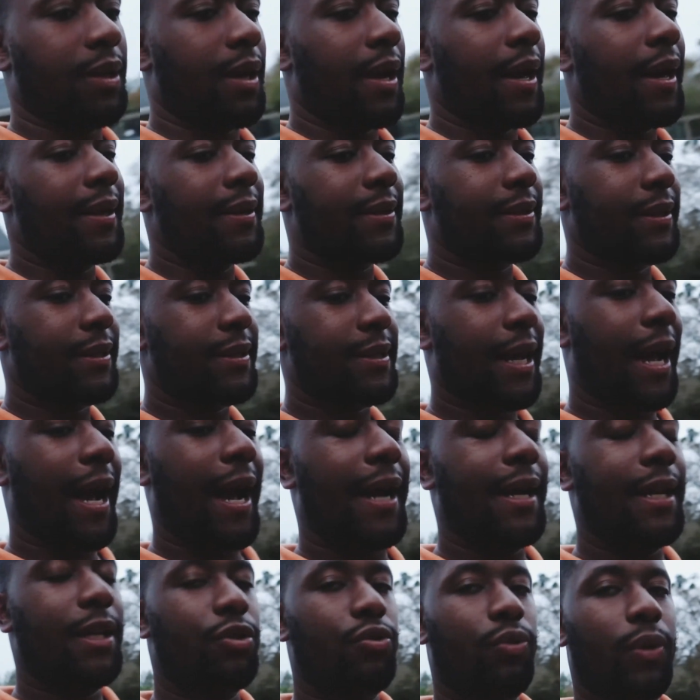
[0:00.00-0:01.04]
And
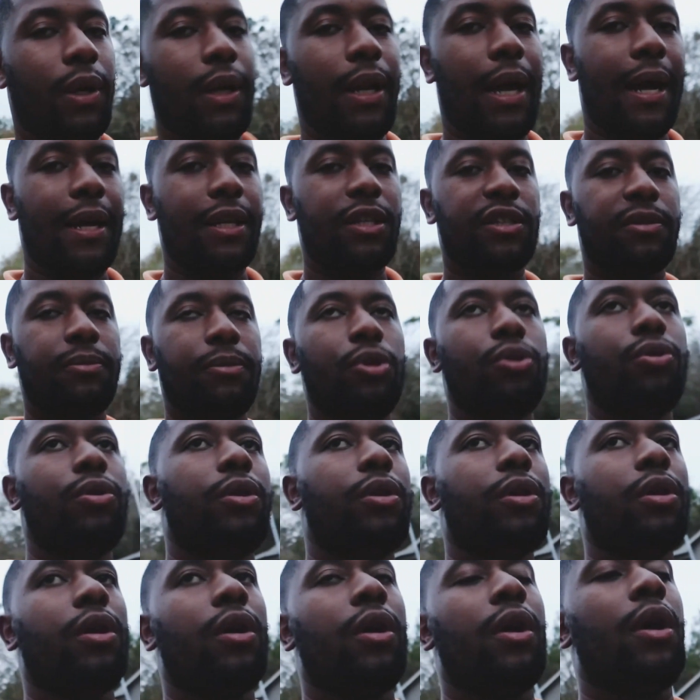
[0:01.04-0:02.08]
societies were a lot
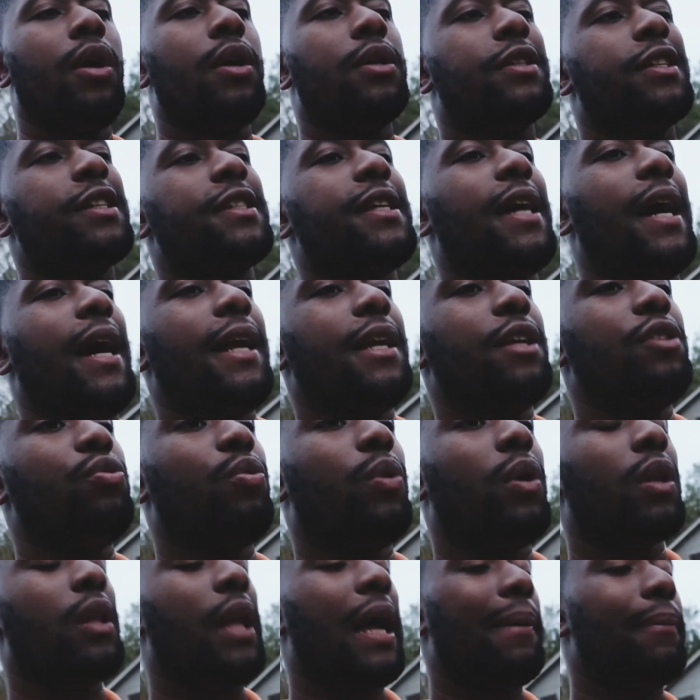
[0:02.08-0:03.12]
smoother. Societies
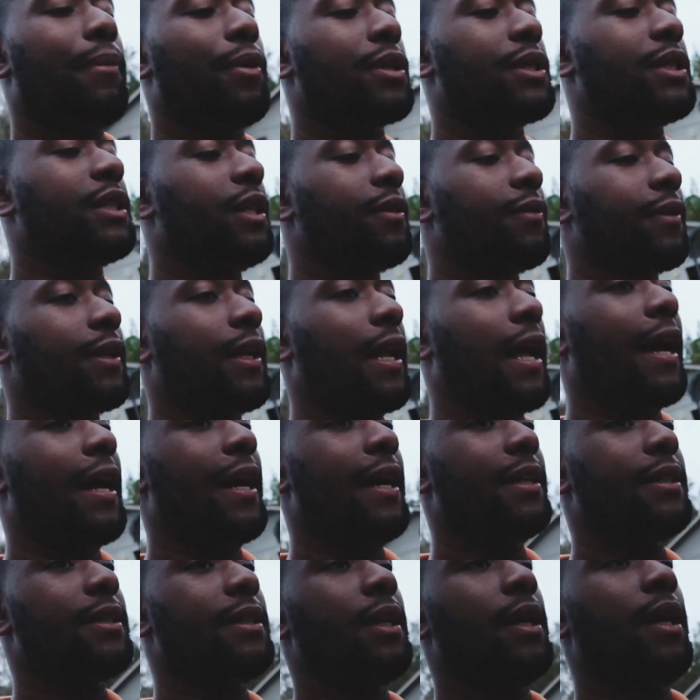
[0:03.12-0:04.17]
were a lot more
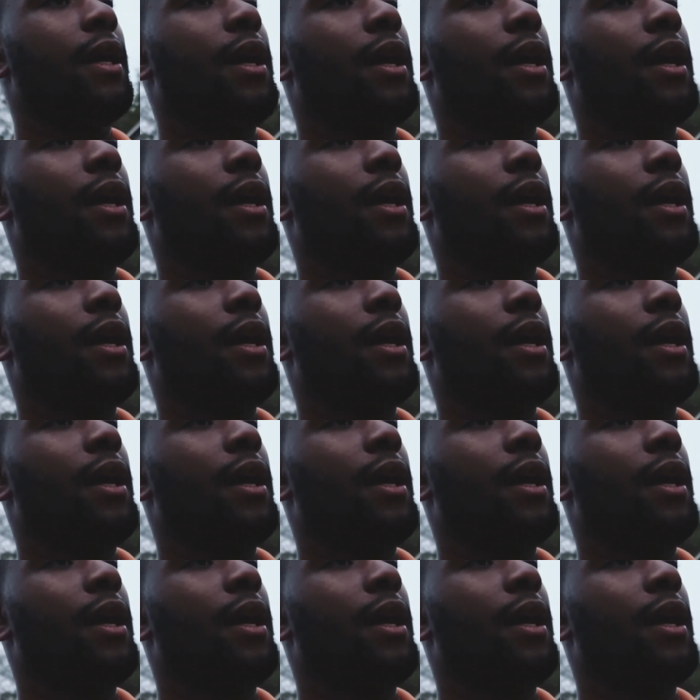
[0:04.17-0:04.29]
civilized.